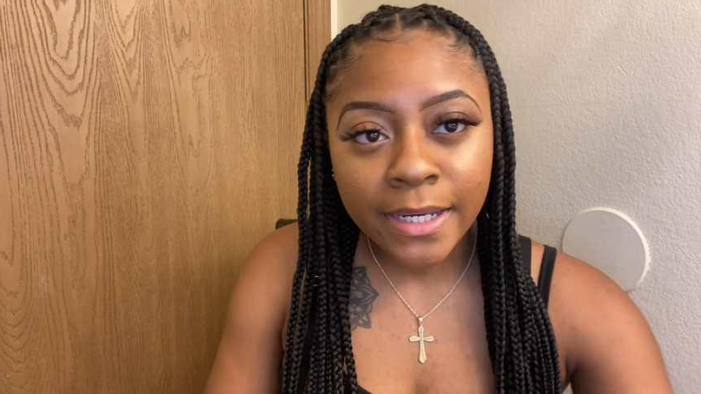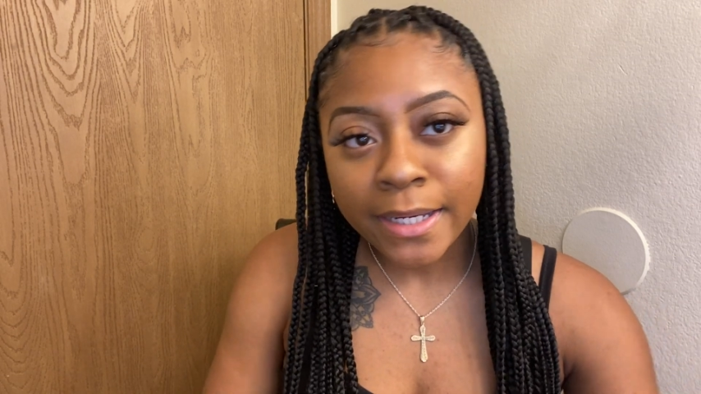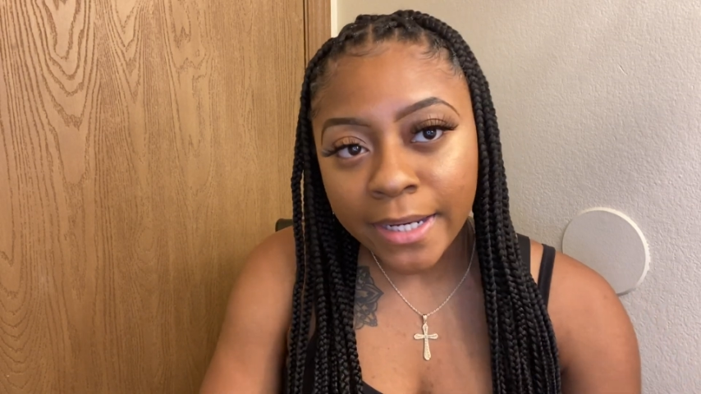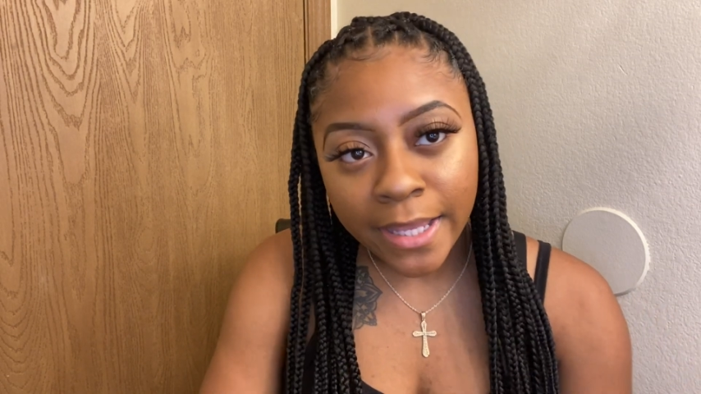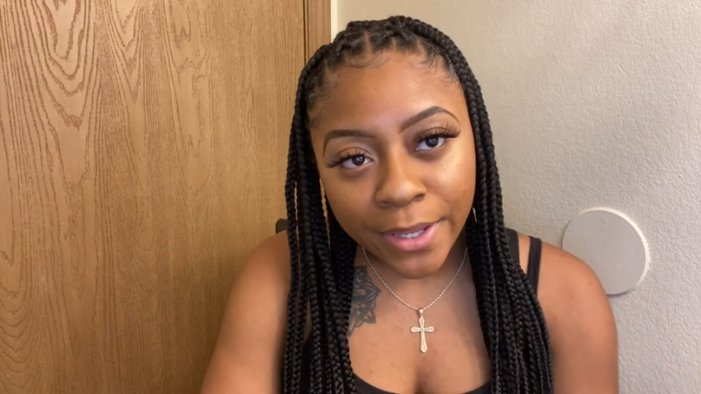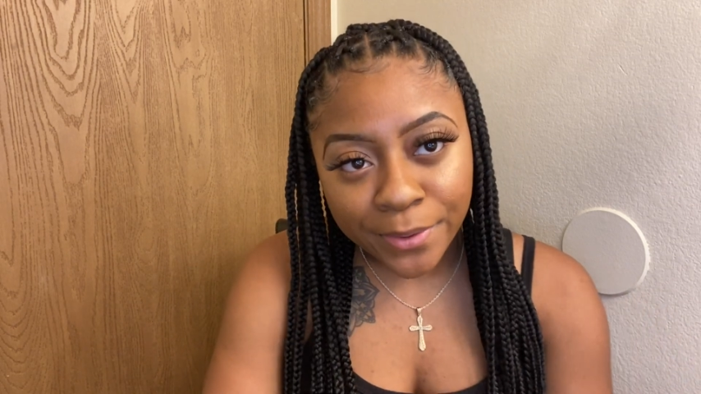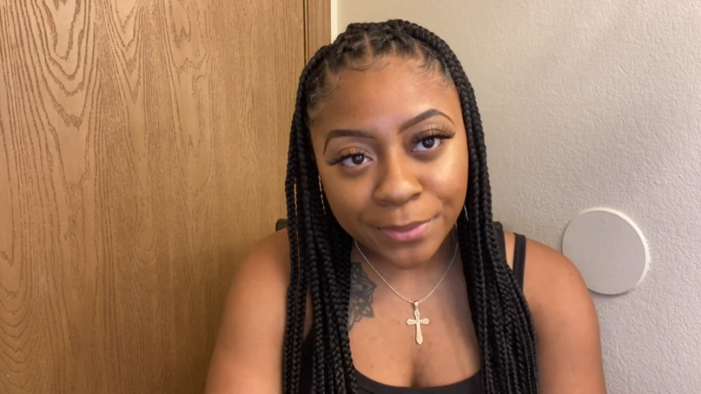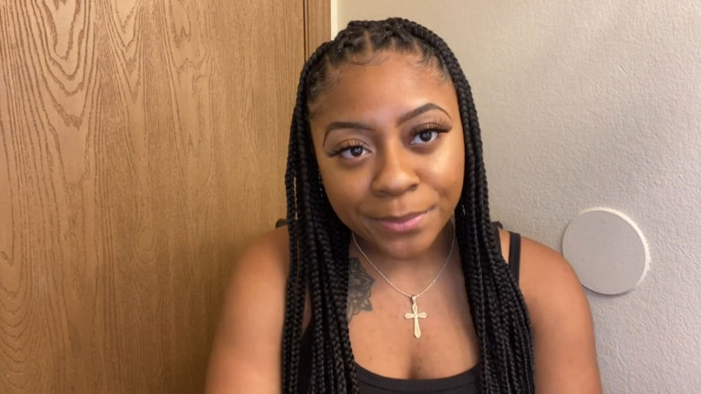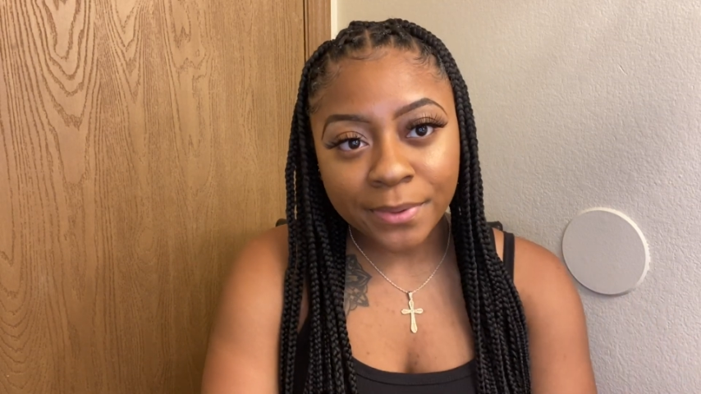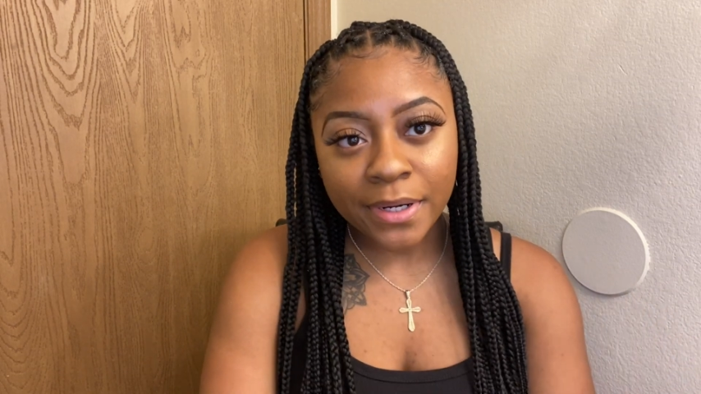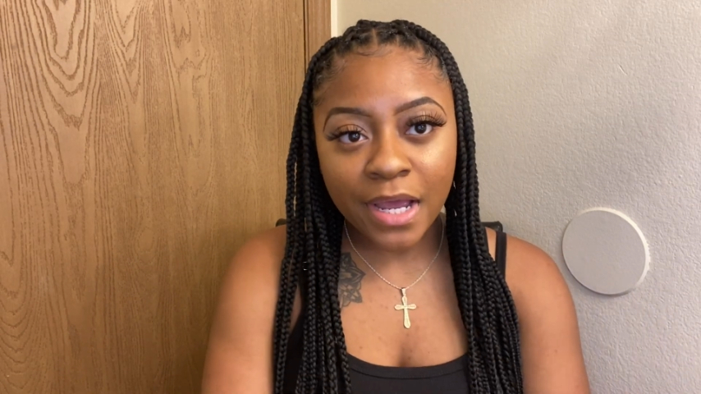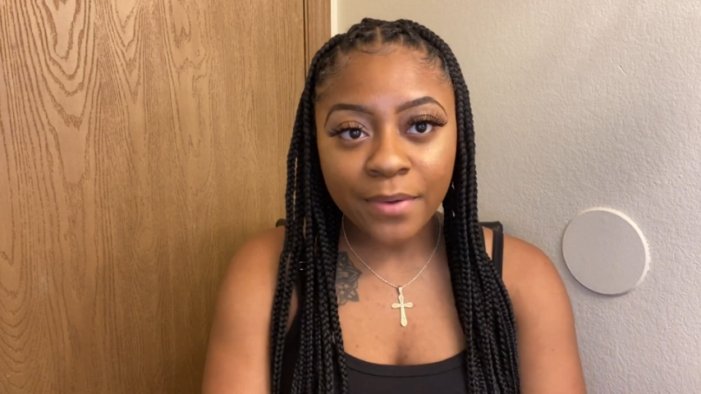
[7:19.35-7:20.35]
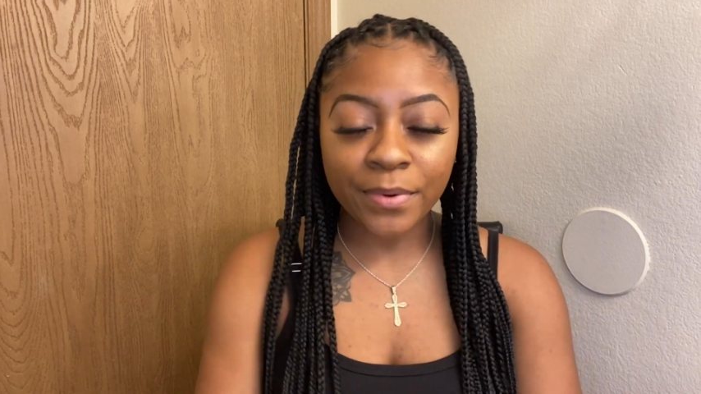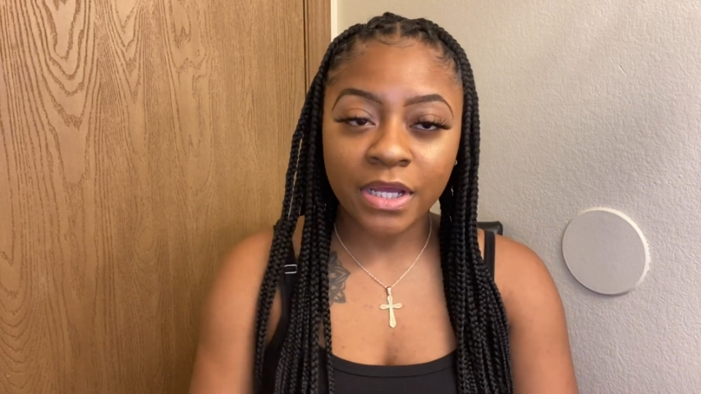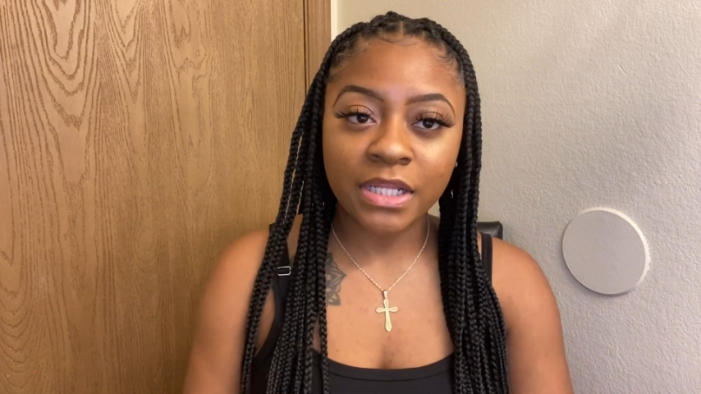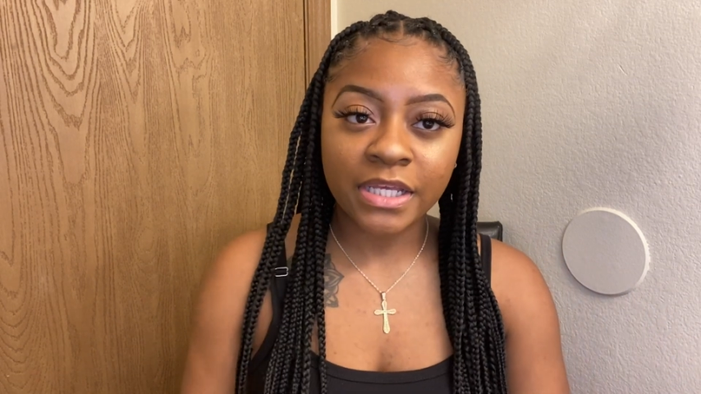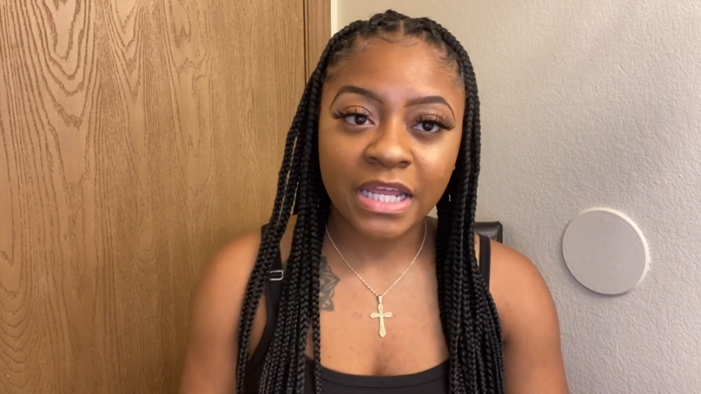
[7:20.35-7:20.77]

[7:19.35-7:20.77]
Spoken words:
no, not really.